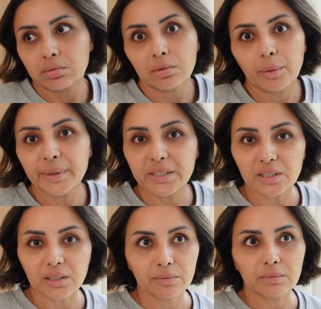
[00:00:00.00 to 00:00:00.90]
a piece
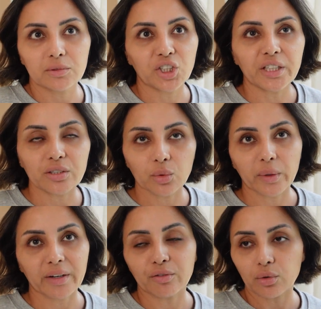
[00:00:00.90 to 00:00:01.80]
of cheese or
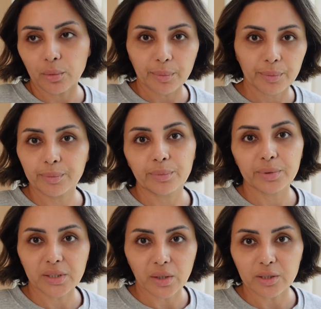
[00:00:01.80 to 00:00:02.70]
whatever, or
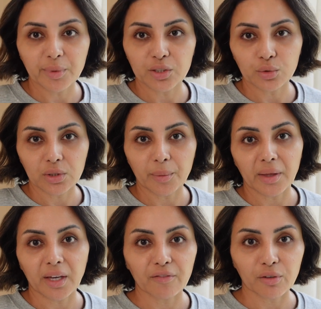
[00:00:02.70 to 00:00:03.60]
slice of pizza or
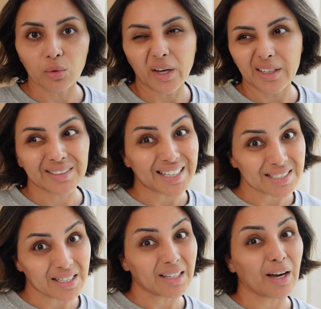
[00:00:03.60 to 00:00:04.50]
something, and feel like
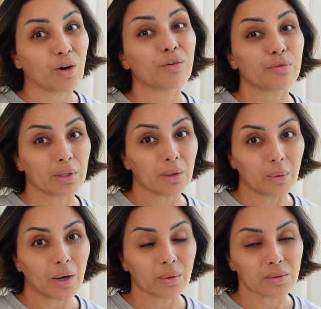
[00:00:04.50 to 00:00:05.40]
that's it now for a little
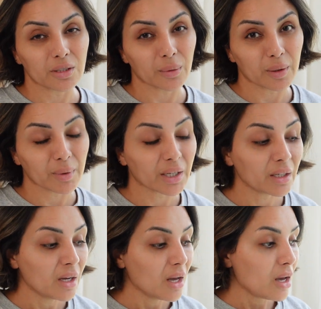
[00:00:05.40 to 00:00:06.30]
while. Do you know what I mean?
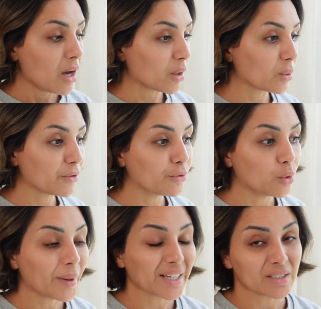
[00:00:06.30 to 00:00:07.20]
I don't want to fall
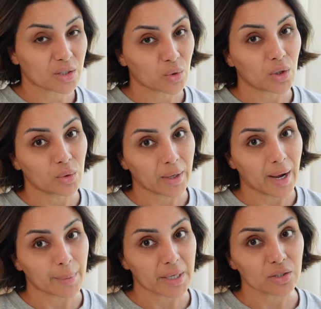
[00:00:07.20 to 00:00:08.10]
back into old
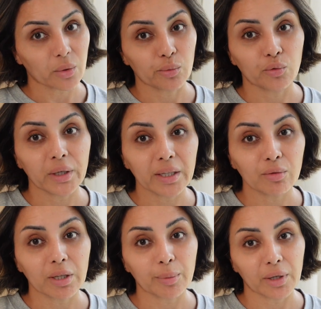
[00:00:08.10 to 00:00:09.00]
habits, so I'm really,
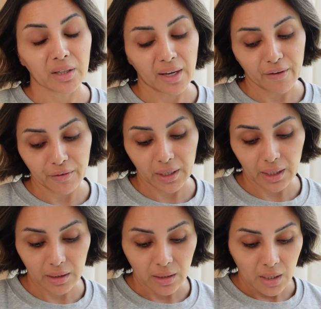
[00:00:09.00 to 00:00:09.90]
really putting the effort
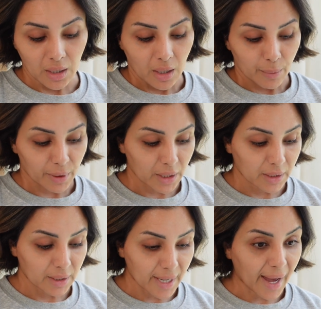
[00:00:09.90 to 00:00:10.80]
in. But
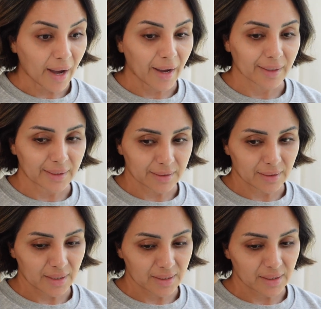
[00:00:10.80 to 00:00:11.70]
yeah, I had that
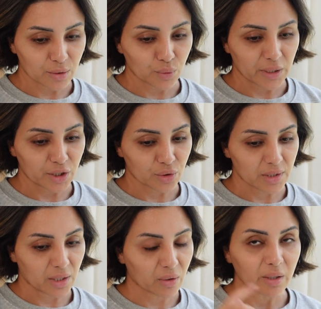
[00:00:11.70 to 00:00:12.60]
done yesterday. It's really
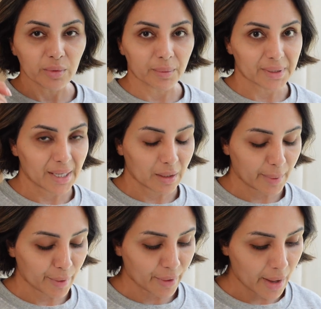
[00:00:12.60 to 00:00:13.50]
interesting. I'll keep you updated
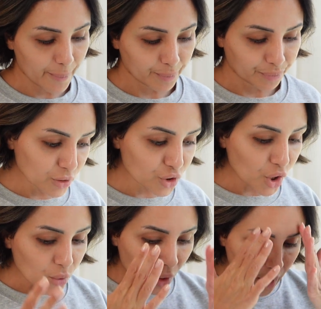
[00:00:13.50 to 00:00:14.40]
about that.
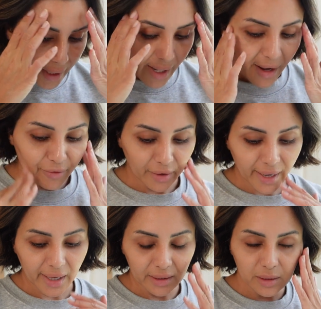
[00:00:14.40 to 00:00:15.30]
So I have
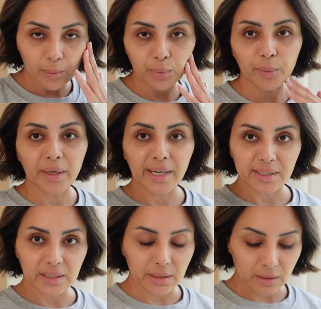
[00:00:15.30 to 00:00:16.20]
had put my
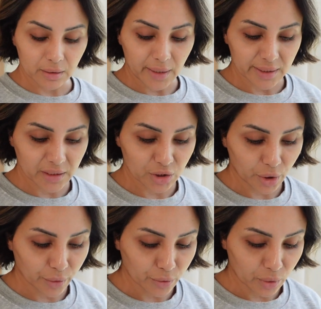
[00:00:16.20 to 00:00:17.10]
lactic acid
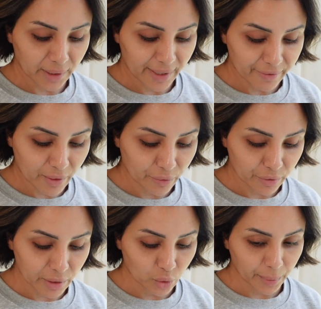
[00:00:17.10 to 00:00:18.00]
toner on, left that on
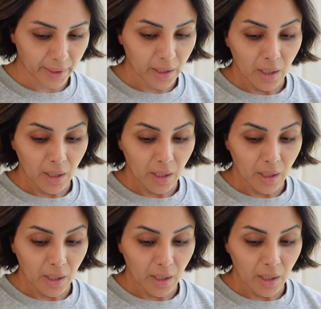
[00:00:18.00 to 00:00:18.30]
for a little bit.